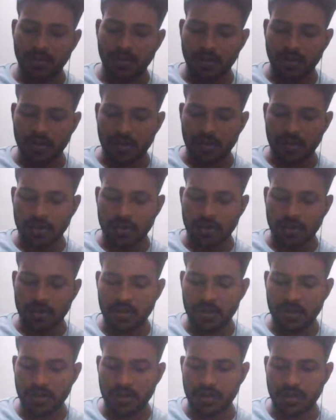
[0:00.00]
So how do
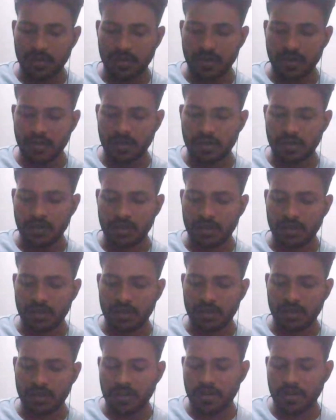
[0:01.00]
we generate a
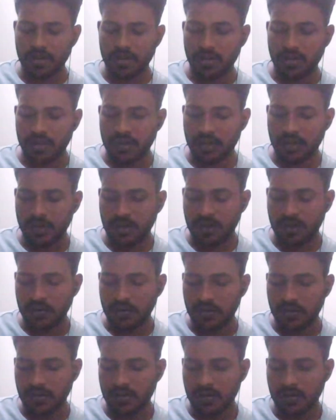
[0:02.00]
clock? I'm
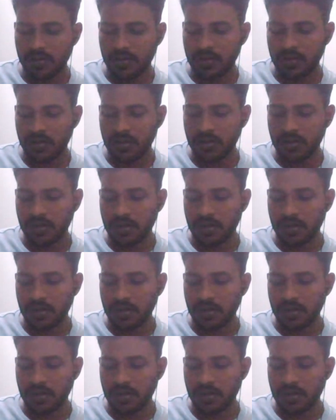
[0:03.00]
asking.